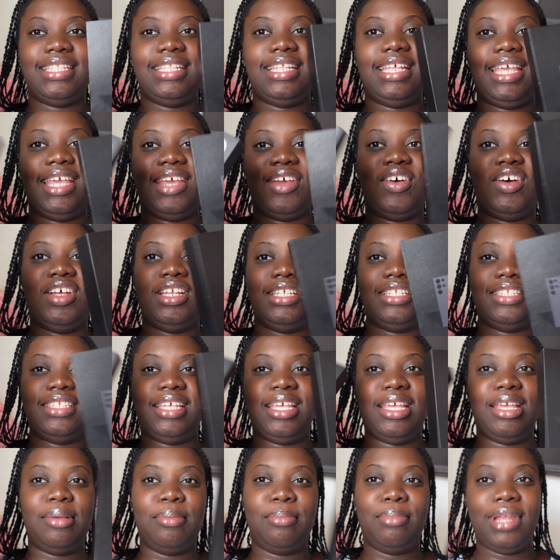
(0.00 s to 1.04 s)
they ain't got the
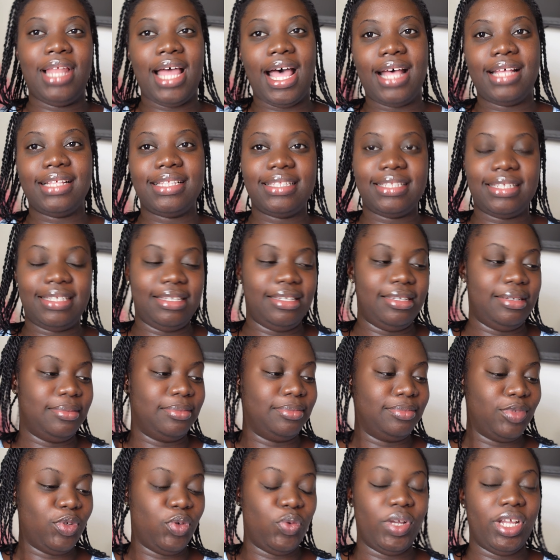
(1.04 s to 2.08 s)
same black
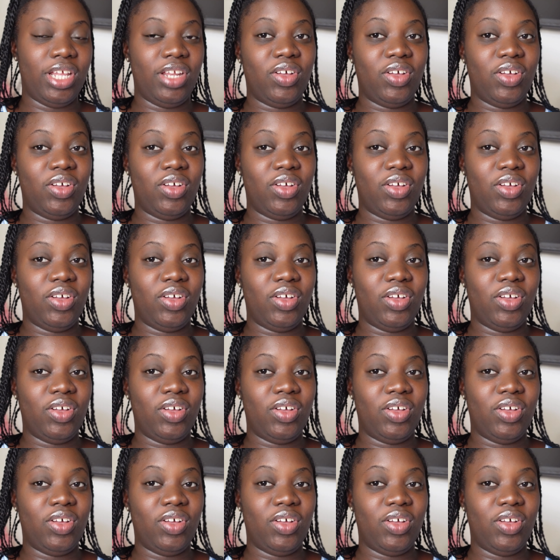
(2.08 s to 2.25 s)
scheme going